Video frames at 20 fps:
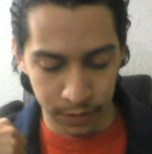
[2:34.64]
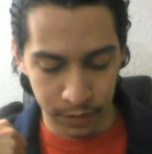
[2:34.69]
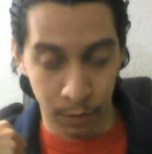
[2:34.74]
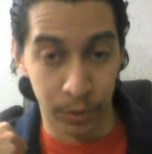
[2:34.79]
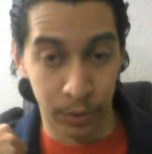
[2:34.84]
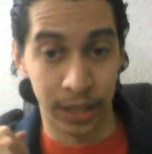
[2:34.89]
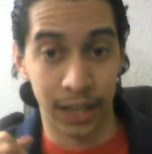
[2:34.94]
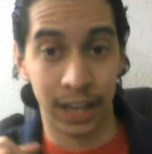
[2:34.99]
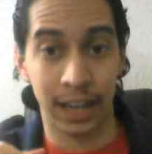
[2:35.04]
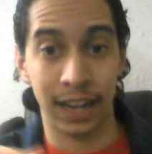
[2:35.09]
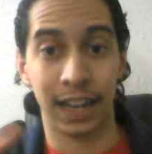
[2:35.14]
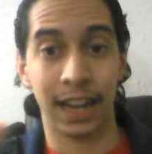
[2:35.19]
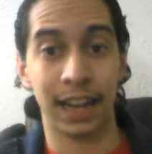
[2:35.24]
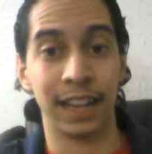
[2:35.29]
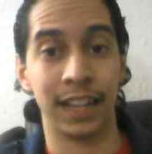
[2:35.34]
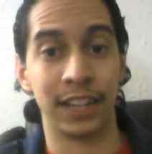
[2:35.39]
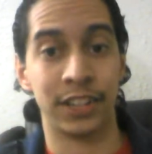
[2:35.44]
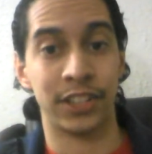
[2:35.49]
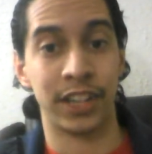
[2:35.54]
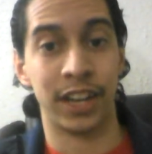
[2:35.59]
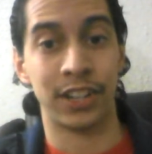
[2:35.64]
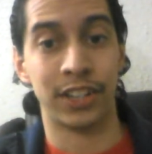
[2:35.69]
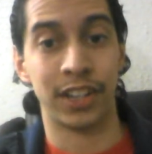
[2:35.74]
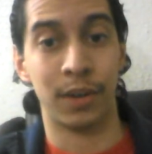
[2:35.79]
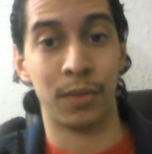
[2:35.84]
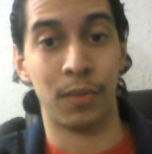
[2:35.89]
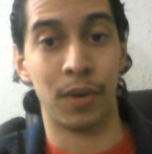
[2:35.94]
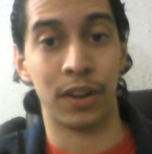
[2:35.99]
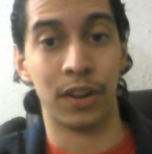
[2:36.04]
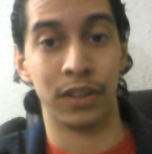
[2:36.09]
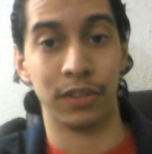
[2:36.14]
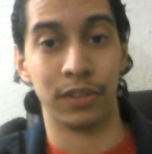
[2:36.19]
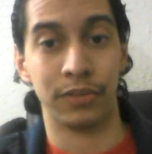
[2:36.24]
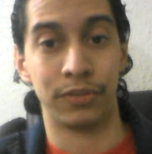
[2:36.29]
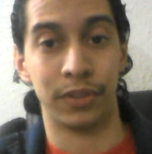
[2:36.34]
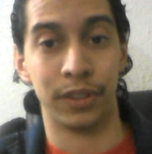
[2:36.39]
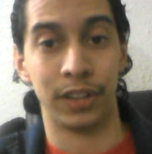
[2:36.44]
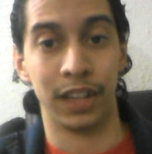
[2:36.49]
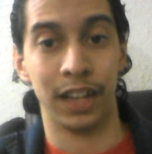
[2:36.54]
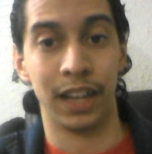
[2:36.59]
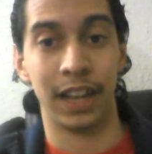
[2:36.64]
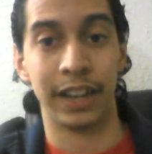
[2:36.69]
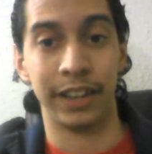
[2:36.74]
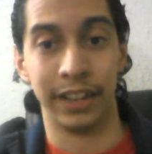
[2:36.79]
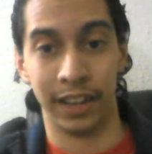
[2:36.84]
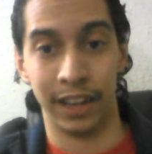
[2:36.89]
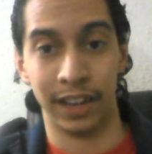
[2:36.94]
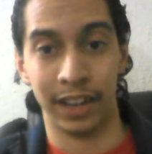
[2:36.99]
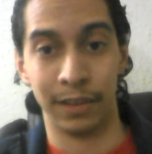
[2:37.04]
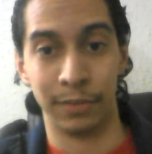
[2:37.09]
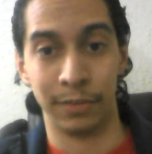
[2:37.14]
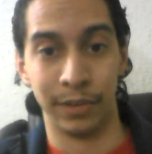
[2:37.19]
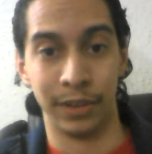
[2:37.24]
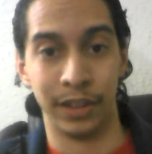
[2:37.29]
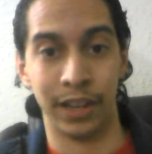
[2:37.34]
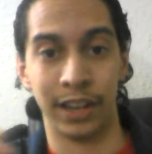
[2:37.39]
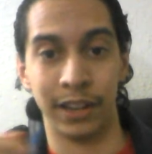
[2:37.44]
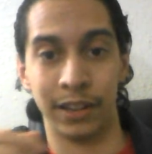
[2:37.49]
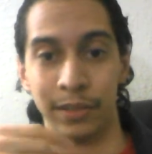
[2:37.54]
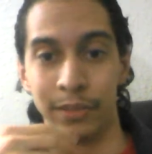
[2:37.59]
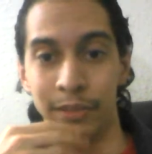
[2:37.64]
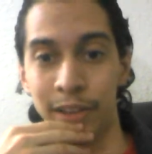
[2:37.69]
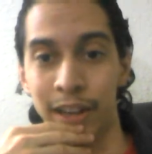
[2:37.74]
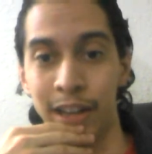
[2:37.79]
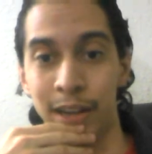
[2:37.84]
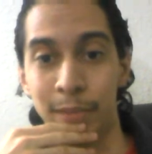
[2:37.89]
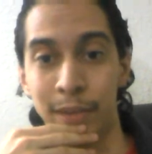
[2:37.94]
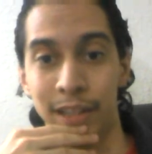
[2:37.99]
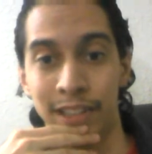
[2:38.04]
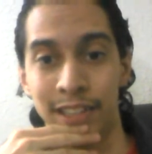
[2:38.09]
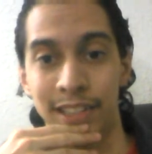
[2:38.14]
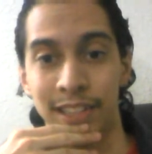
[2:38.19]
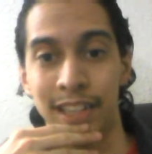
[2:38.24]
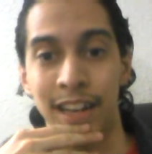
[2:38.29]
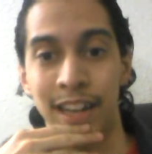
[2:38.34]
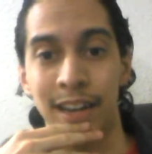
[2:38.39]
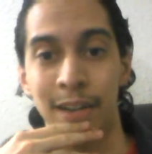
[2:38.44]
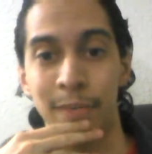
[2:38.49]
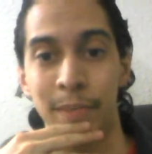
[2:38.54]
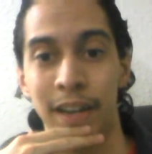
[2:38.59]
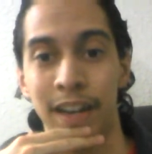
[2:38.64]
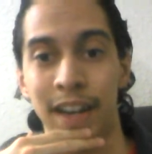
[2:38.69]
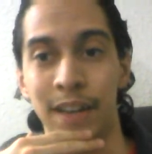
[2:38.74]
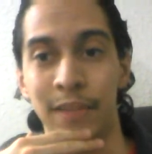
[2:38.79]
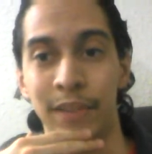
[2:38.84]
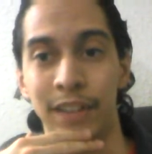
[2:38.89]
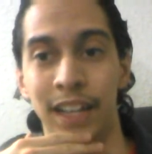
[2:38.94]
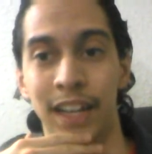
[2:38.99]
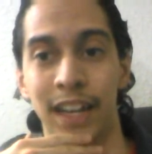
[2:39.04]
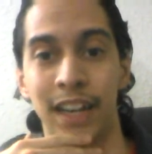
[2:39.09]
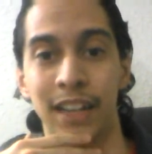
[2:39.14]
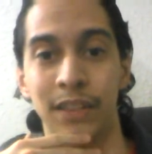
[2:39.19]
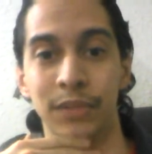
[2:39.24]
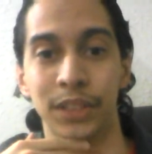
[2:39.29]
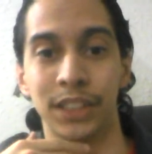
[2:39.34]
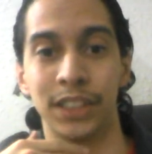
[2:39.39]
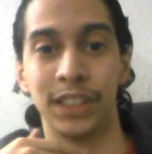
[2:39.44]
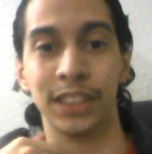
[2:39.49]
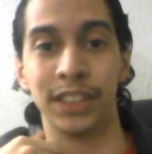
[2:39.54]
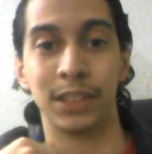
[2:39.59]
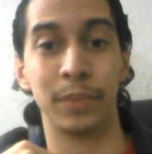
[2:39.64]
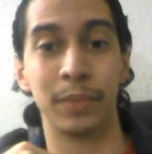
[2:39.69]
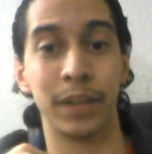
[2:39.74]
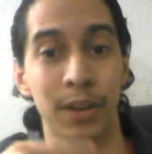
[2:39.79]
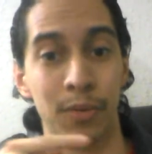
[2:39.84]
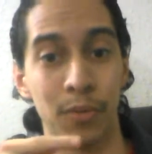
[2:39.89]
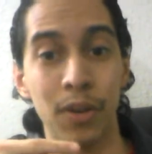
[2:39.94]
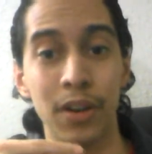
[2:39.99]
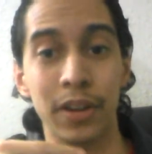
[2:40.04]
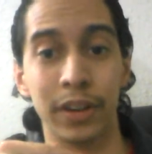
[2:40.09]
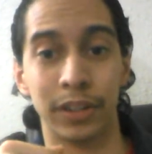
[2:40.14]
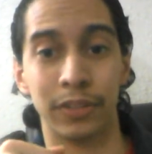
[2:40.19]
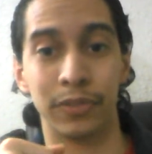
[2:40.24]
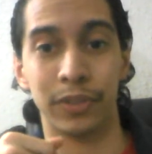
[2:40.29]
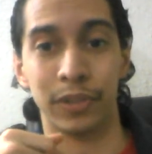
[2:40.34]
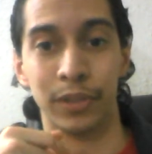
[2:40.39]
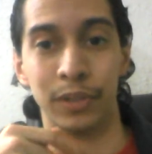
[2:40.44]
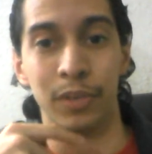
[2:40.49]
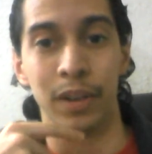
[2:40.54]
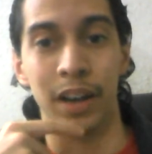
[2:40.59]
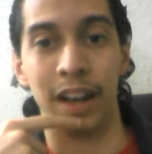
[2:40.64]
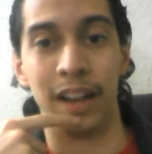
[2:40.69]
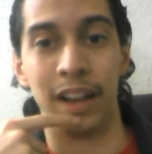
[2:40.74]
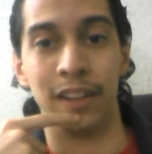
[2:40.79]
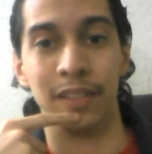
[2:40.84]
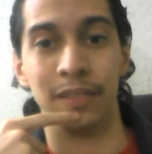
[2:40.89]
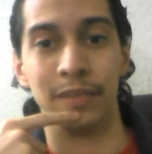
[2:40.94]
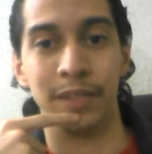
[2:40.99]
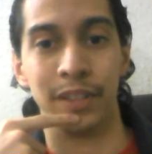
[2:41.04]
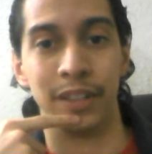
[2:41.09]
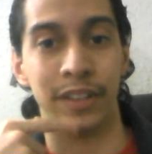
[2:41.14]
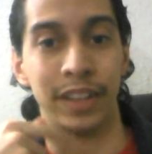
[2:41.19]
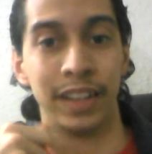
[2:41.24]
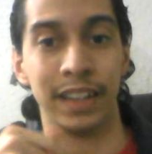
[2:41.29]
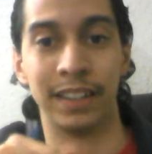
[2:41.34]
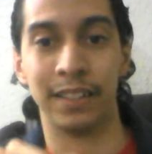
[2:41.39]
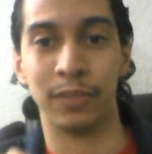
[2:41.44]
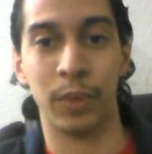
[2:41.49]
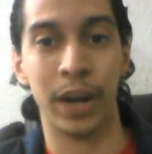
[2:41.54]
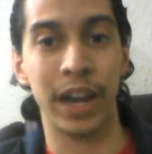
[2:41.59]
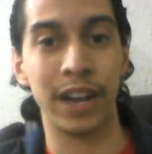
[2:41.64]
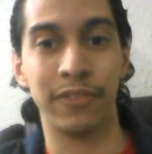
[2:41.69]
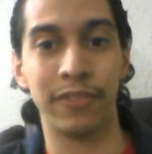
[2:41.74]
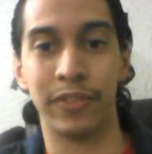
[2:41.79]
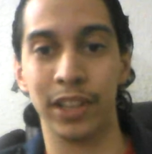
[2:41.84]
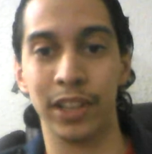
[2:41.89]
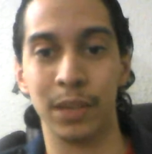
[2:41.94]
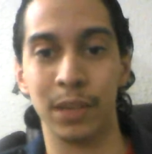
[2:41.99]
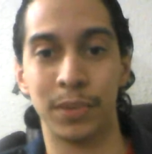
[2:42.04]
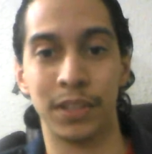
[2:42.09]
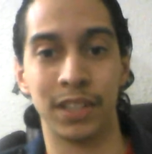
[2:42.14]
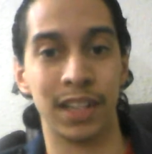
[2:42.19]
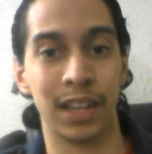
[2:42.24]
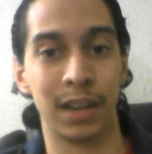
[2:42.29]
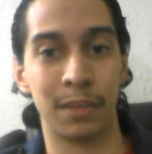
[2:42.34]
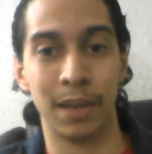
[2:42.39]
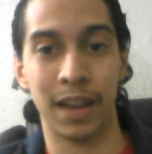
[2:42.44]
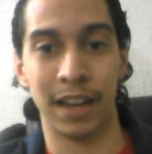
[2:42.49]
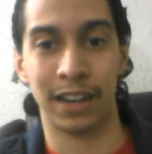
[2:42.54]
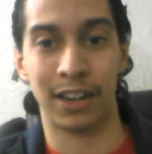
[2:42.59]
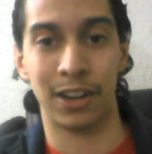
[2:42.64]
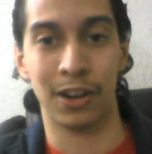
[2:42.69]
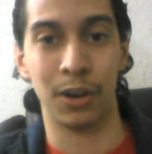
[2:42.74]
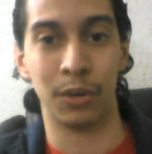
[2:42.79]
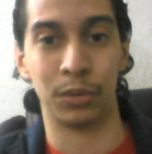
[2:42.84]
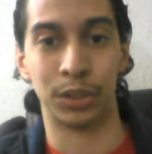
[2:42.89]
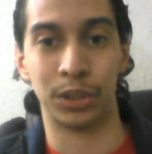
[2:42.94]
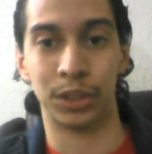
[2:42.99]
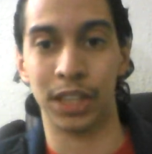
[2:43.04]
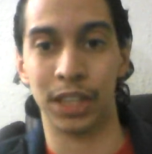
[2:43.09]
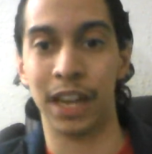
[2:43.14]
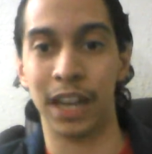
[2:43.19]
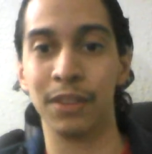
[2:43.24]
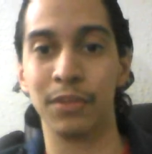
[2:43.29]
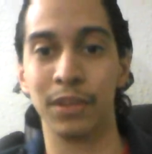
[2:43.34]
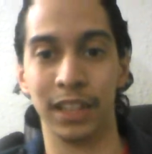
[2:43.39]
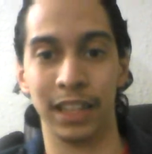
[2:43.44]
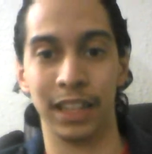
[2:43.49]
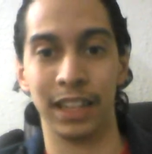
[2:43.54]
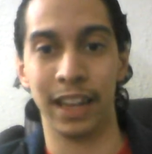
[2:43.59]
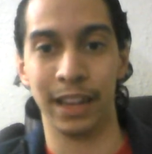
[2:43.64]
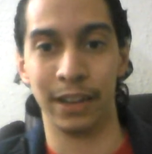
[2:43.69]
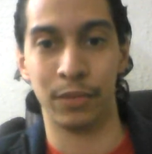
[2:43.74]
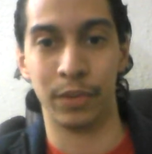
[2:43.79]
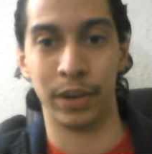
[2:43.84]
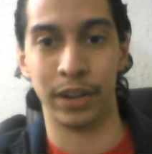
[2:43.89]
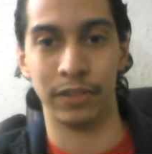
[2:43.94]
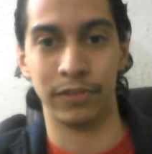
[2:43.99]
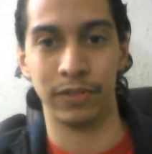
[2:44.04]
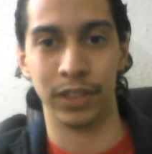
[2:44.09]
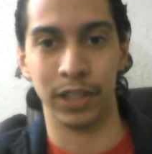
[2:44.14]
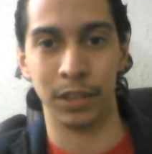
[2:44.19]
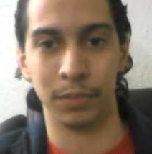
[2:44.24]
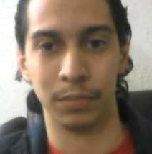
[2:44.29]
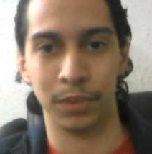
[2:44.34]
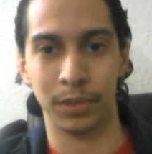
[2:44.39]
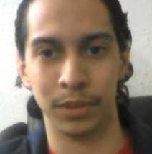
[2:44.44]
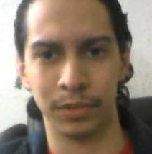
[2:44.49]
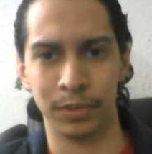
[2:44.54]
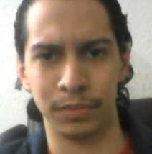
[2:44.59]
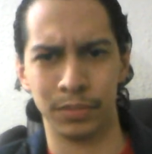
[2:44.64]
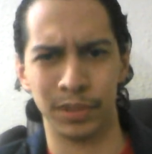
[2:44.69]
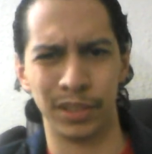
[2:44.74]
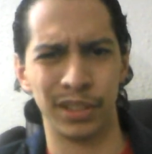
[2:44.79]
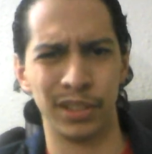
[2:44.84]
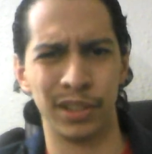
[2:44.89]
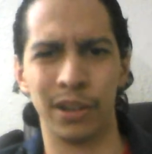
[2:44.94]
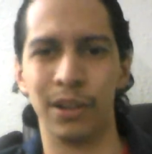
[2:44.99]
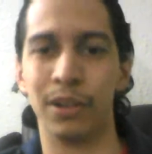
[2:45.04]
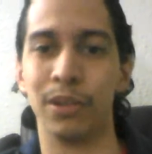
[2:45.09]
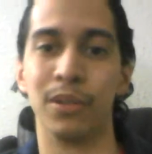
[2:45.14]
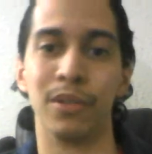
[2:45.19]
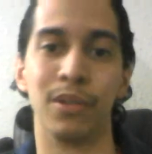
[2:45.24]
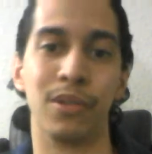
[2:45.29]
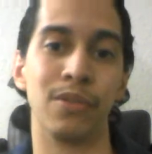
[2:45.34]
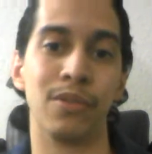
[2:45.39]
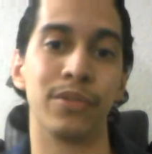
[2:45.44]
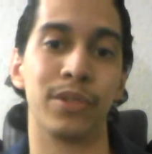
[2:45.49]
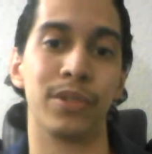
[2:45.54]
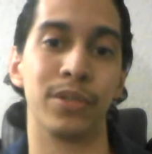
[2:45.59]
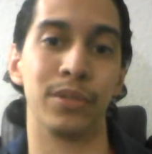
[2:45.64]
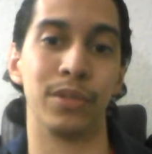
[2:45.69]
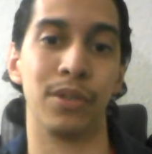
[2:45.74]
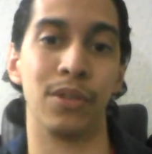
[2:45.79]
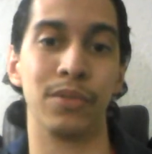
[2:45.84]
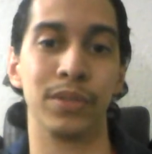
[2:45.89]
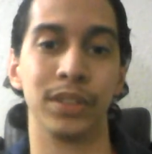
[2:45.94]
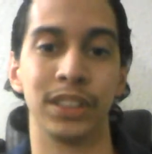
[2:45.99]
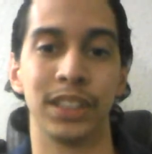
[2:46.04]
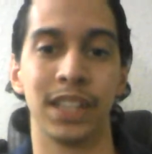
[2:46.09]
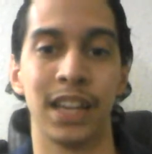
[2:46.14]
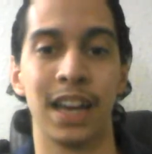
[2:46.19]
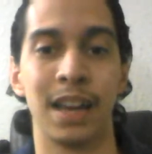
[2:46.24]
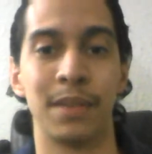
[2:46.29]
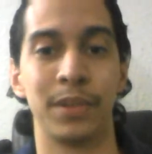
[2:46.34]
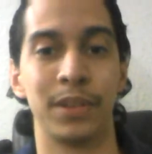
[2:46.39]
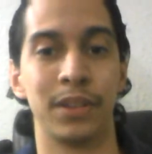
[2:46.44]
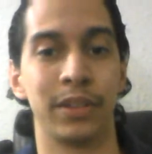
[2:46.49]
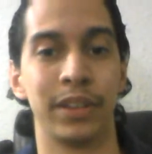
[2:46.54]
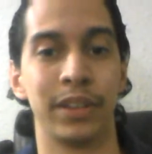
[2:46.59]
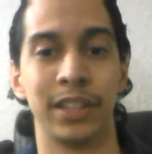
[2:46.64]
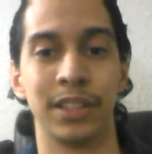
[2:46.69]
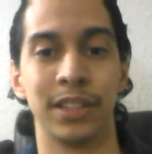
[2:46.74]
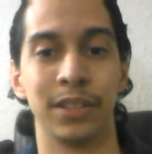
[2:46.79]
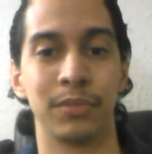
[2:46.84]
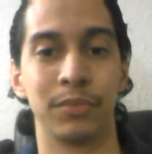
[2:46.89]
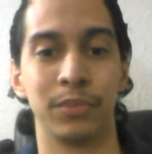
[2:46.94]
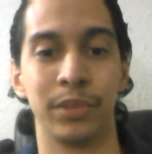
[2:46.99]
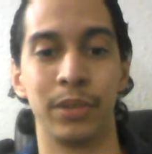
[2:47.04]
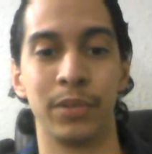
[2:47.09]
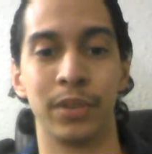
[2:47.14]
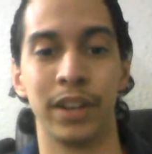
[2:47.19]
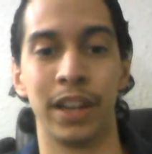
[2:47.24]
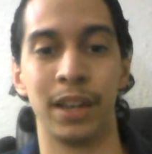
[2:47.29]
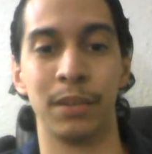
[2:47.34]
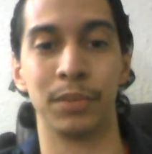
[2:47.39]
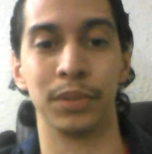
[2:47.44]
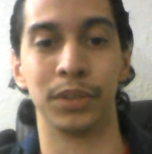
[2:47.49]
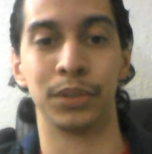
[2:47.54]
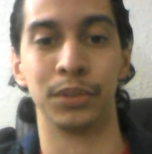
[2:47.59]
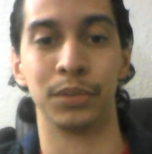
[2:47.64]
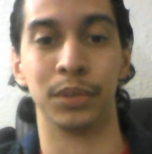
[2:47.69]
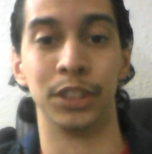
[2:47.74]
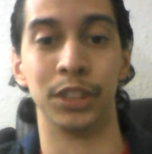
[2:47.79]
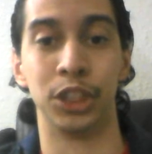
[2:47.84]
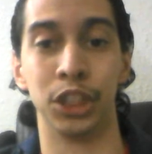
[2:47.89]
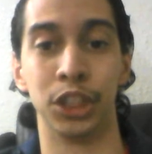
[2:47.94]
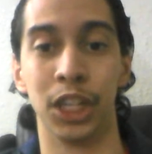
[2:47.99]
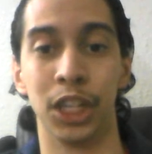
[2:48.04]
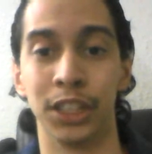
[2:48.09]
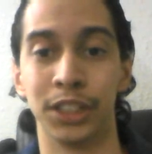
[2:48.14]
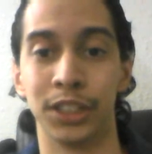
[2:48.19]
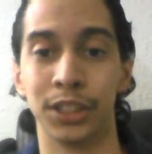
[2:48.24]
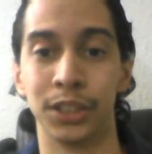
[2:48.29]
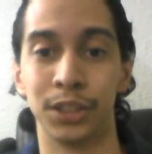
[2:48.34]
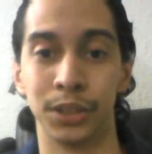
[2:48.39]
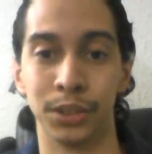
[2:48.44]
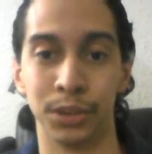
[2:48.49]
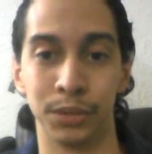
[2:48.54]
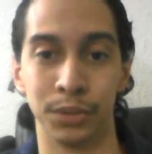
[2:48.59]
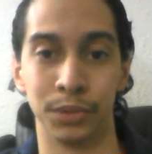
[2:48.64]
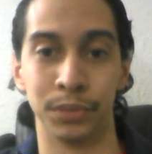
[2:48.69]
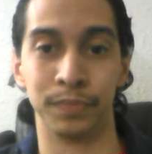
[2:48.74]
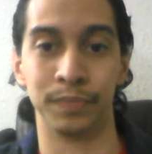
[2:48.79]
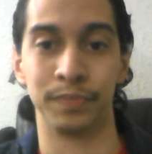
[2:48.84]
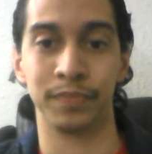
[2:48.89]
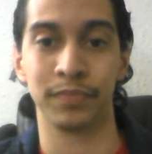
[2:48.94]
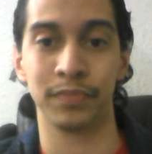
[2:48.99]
and when you got a guy like J.J. Watt on the front line, you gotta be excited about having that kind of a system. And it worked for a while. You know, Wade Phillips is not a bad coach. I really like Wade Phillips. But, you know, over time, you know, we weren't able to adjust to